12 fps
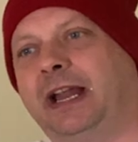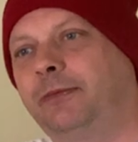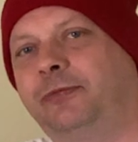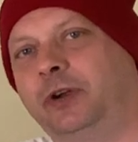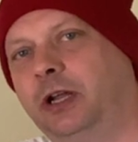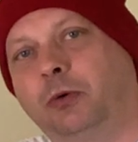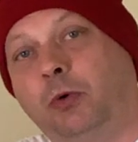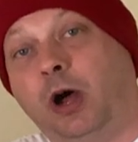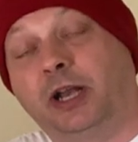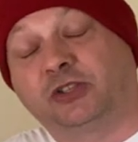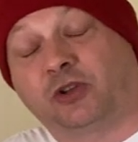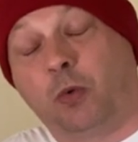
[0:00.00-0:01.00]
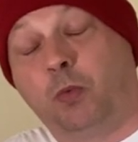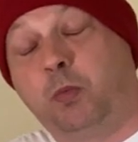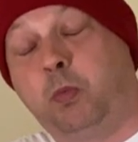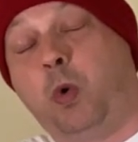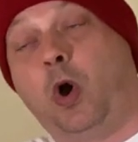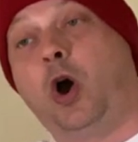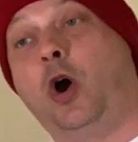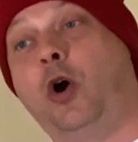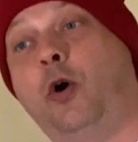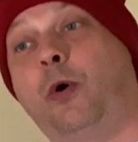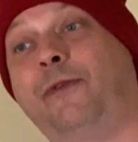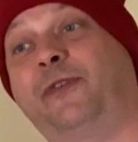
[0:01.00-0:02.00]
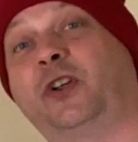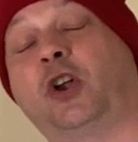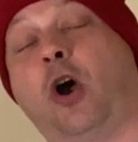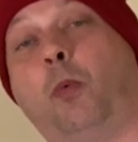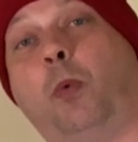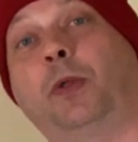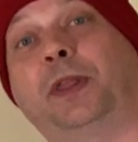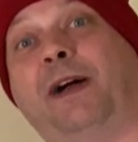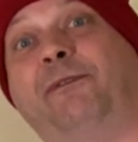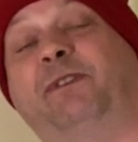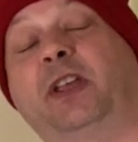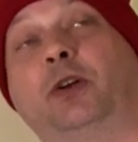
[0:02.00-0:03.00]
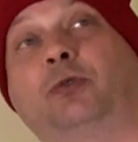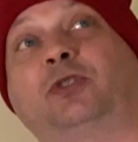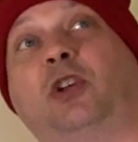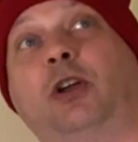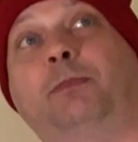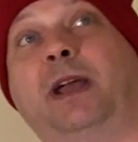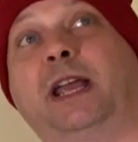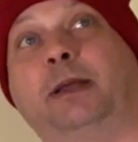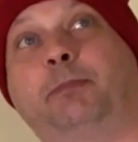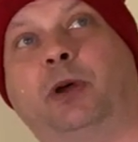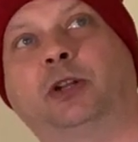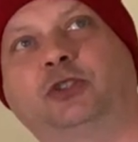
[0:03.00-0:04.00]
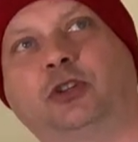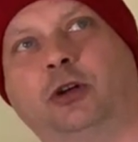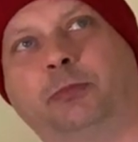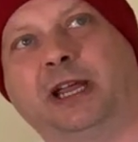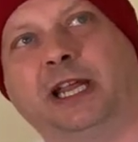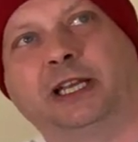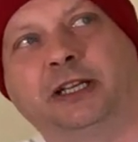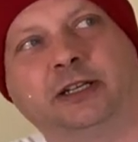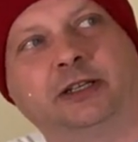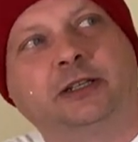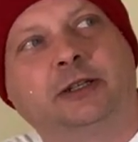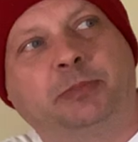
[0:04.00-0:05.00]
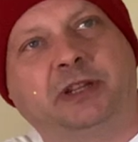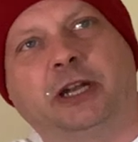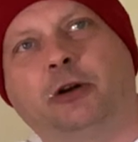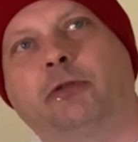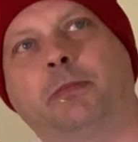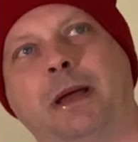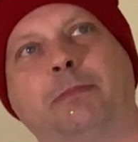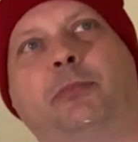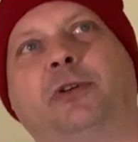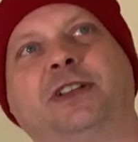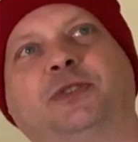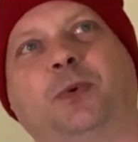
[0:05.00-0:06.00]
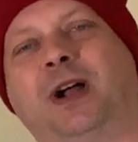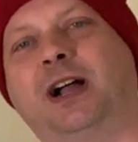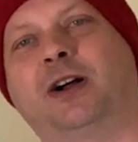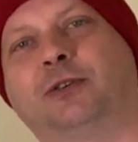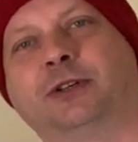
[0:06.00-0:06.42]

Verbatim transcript: had them for a little while, it's like, whoa, I forgot what that feels like, mate. But do you know what I mean? But then I'll remember it as well.